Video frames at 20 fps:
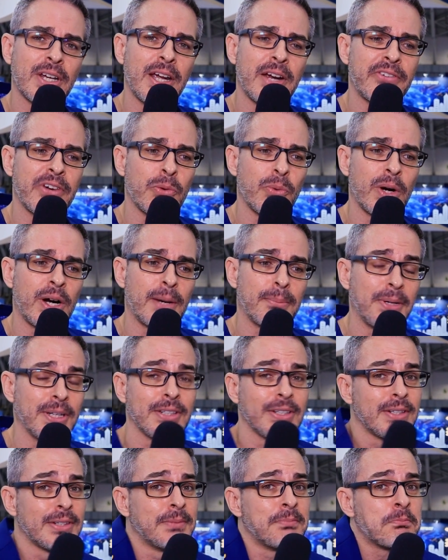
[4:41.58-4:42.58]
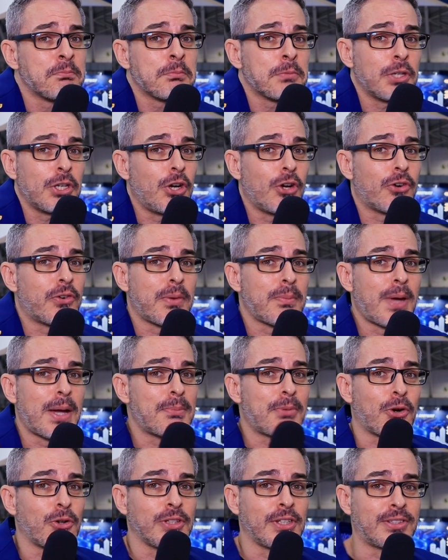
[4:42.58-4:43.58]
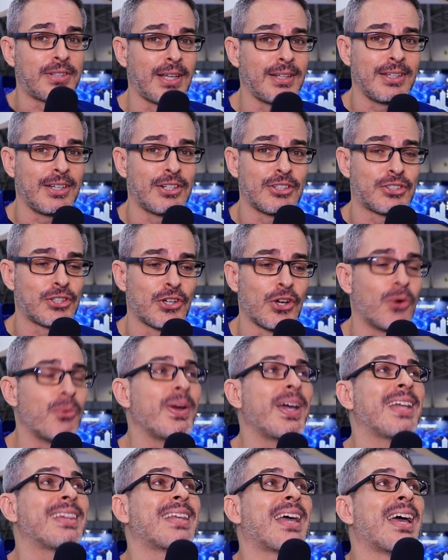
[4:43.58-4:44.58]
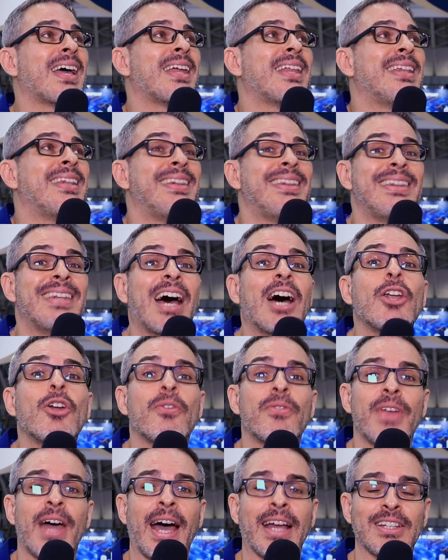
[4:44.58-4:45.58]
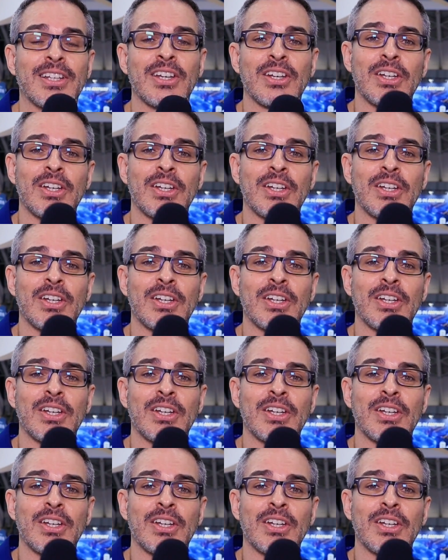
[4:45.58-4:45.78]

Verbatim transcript: are everywhere. But, you know, remember only ten years ago, we had none of that.